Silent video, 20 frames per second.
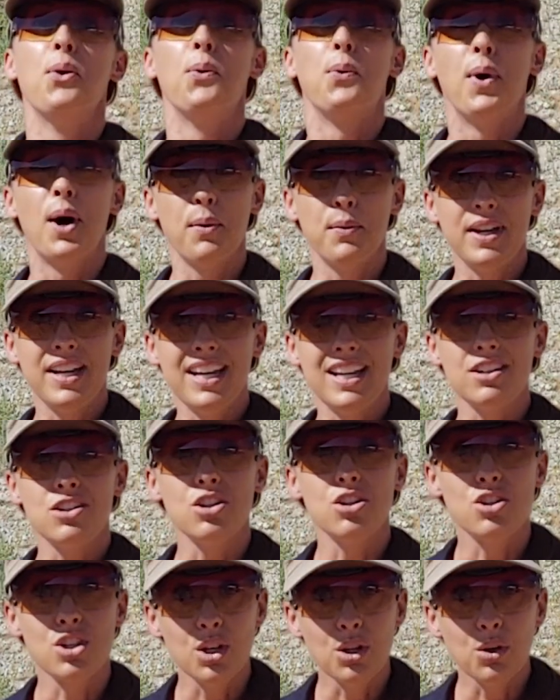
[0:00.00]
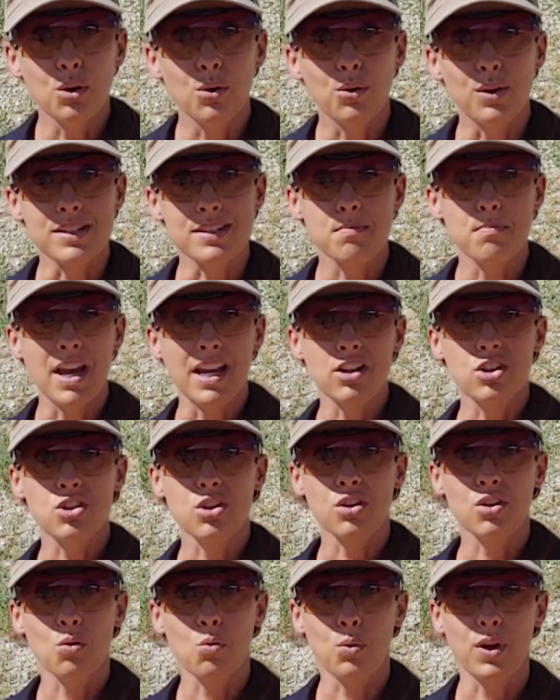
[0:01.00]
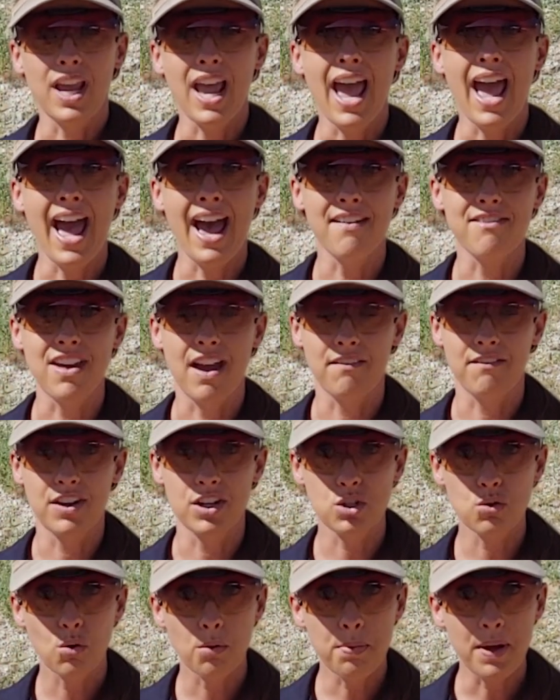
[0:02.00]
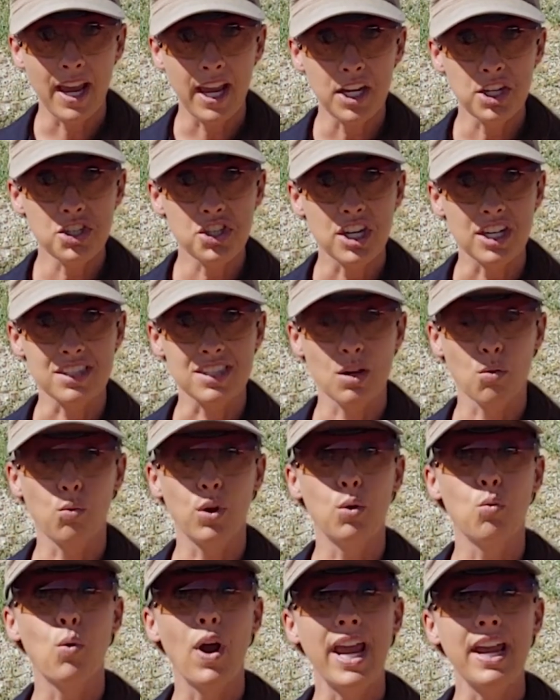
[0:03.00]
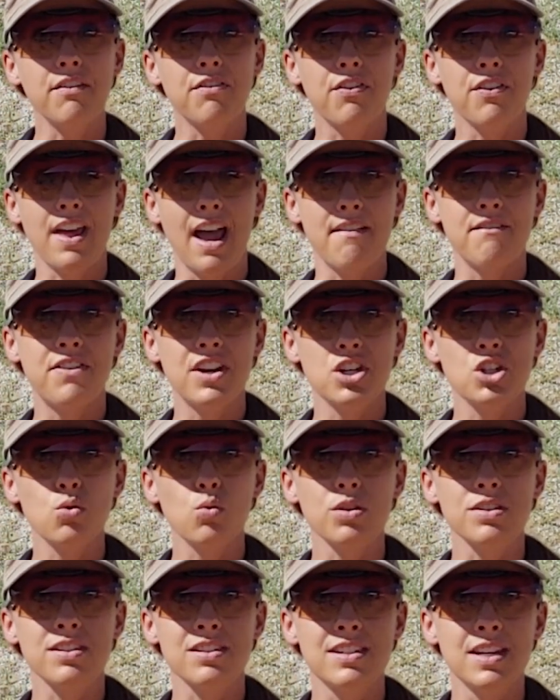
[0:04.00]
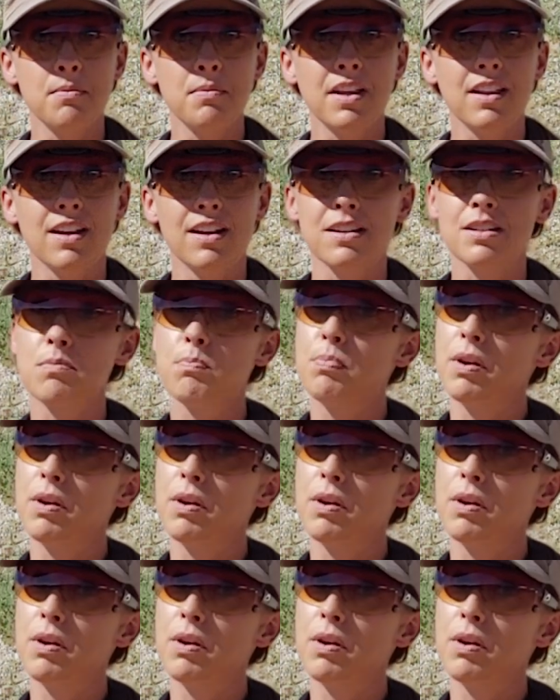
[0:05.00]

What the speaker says: What we need to do is make sure that we have that visual patience and we wait for that visual stimulus